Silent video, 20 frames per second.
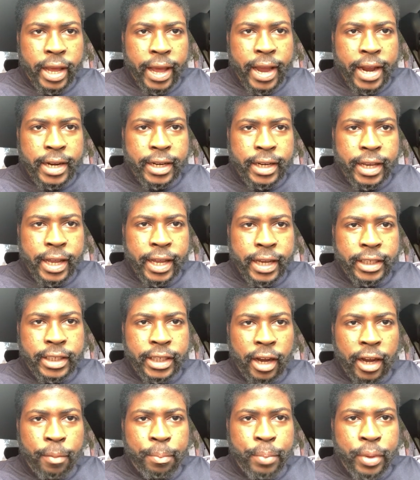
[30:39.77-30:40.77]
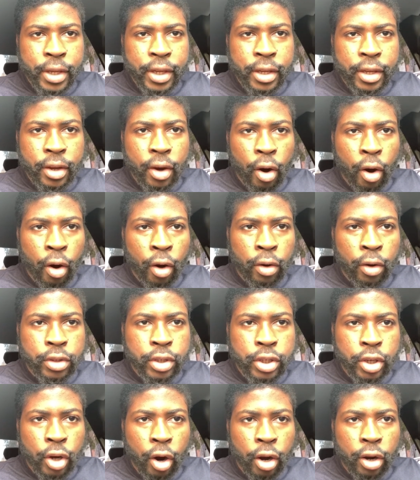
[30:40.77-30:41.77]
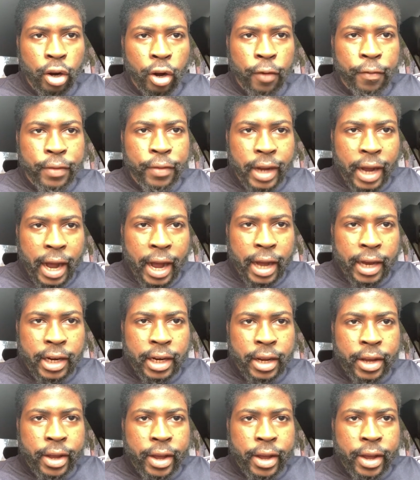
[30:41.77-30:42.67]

and they shall be all taught of God.